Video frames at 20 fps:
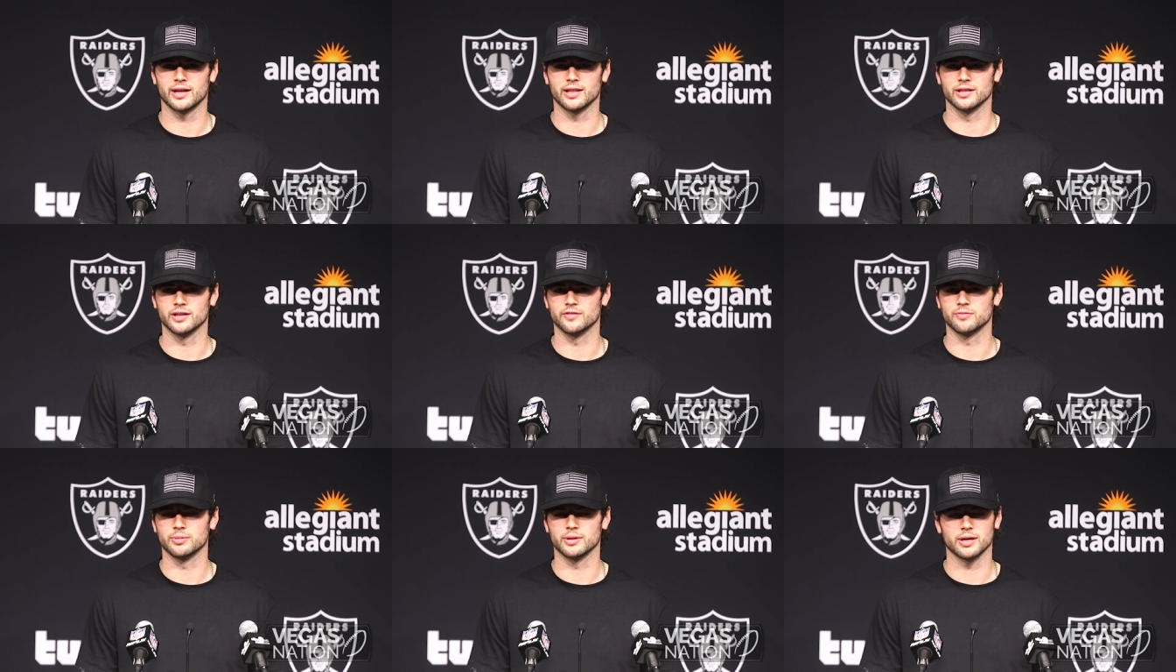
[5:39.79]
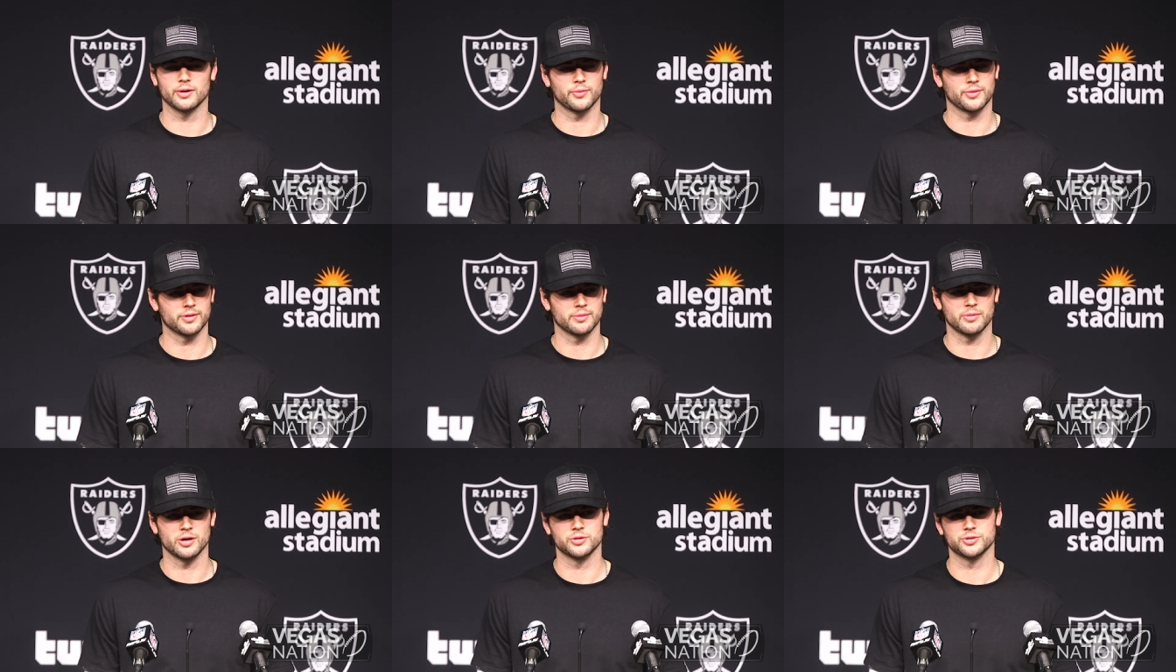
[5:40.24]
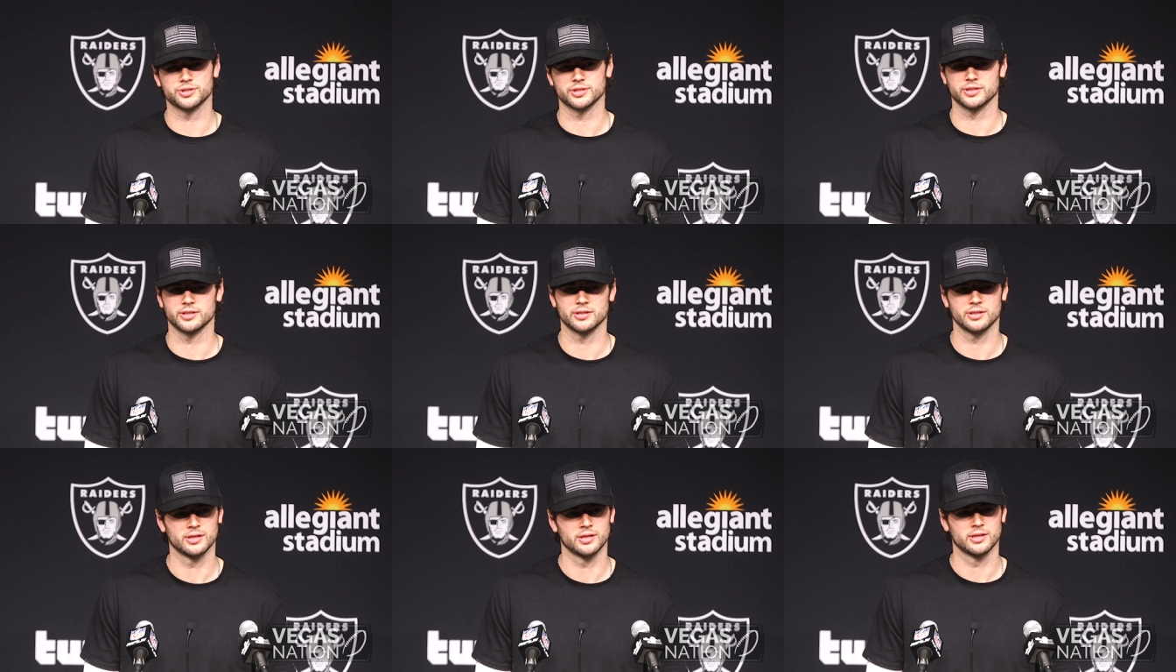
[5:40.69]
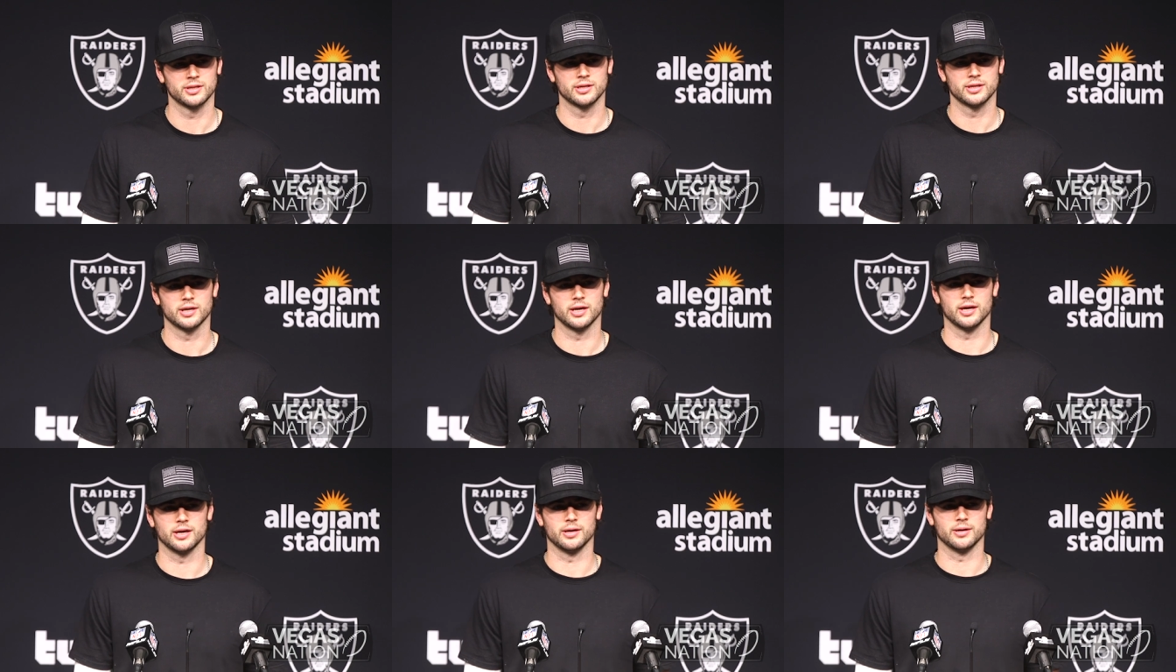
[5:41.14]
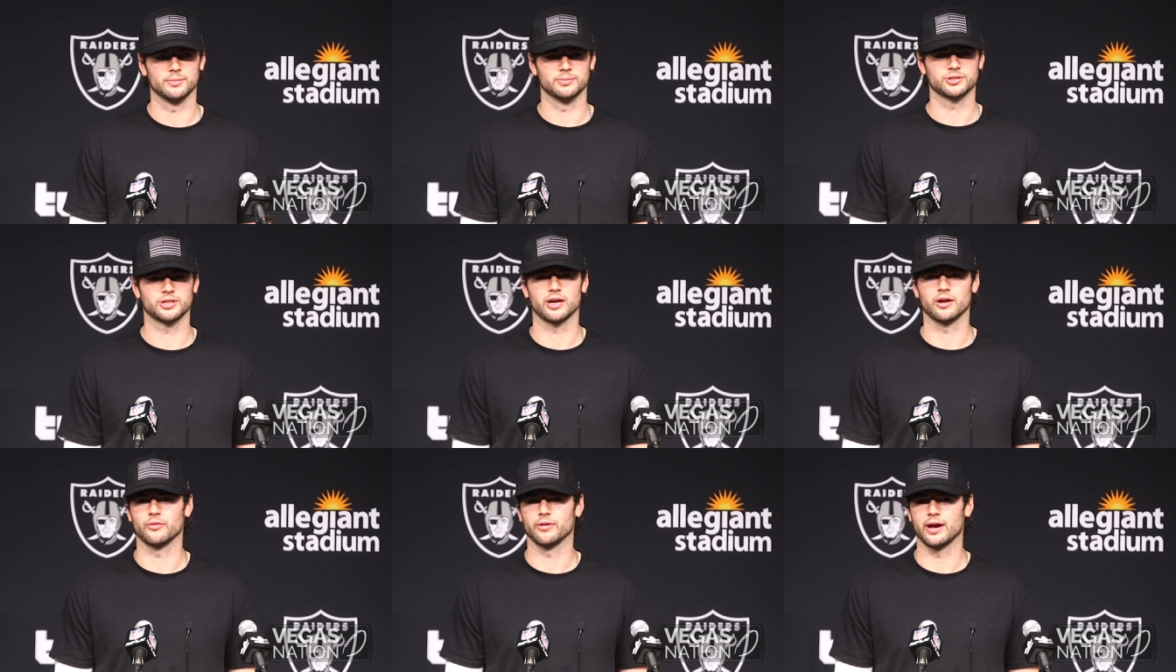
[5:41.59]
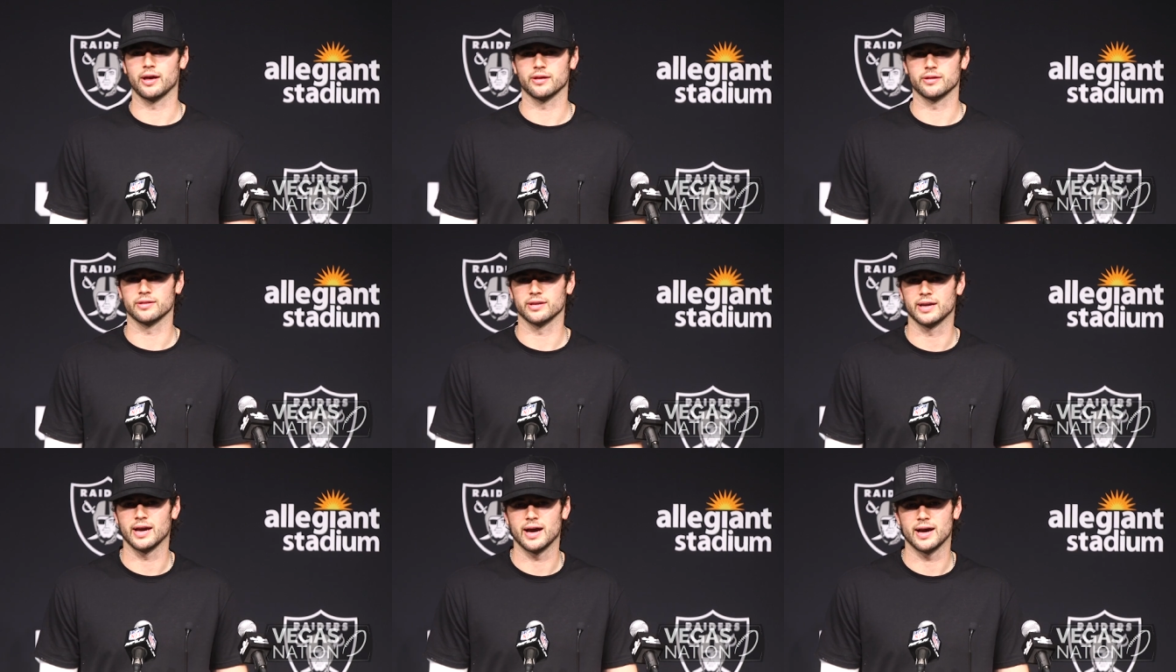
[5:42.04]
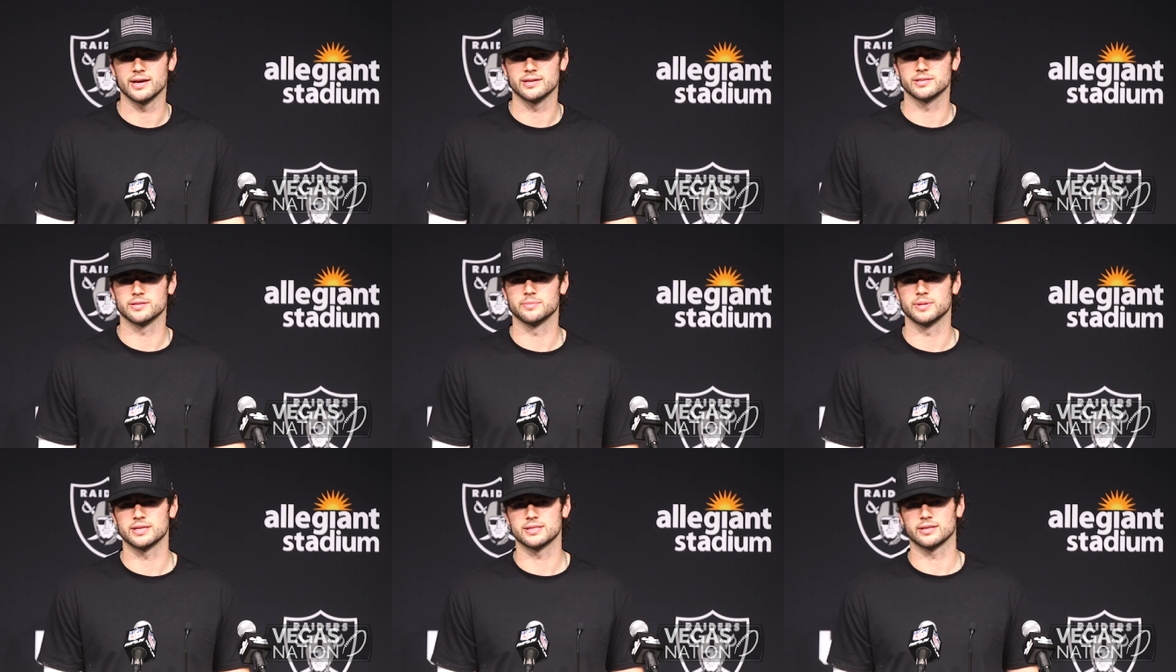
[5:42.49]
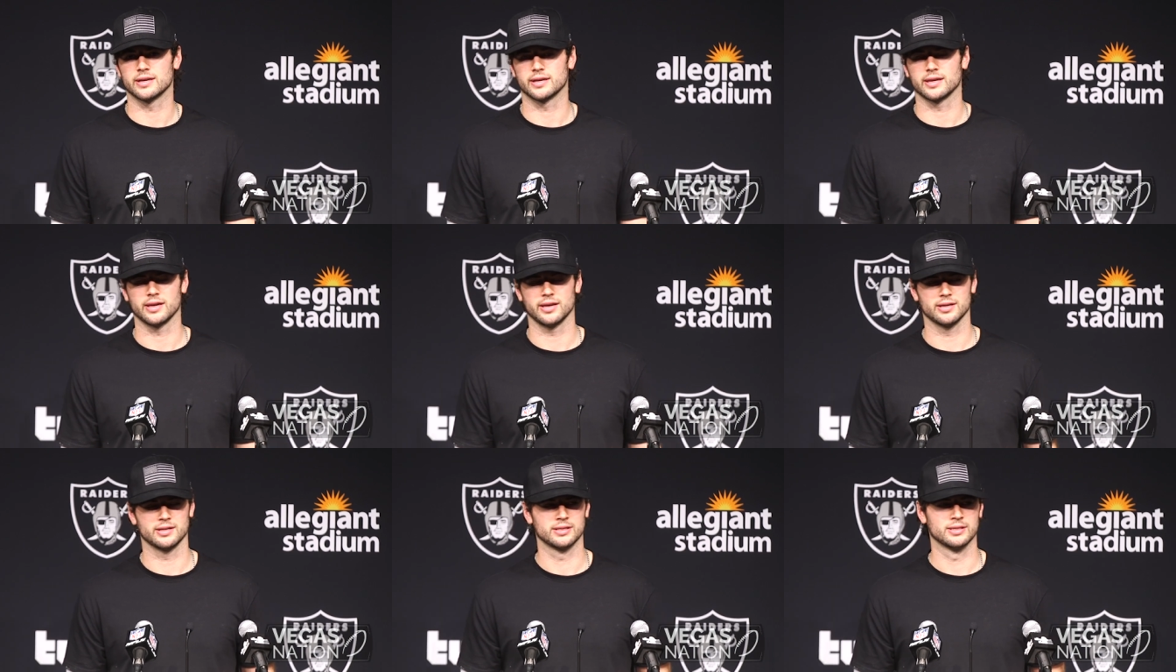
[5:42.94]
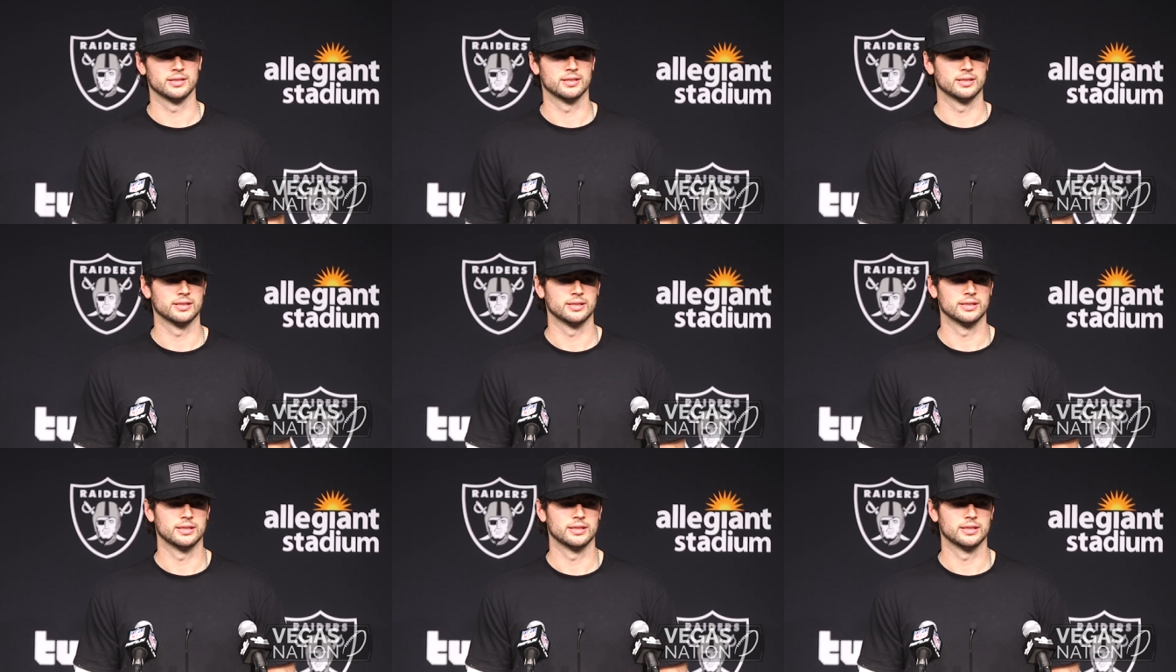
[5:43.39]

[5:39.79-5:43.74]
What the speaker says: I love playing with emotion, trying to rally the guys the best I can.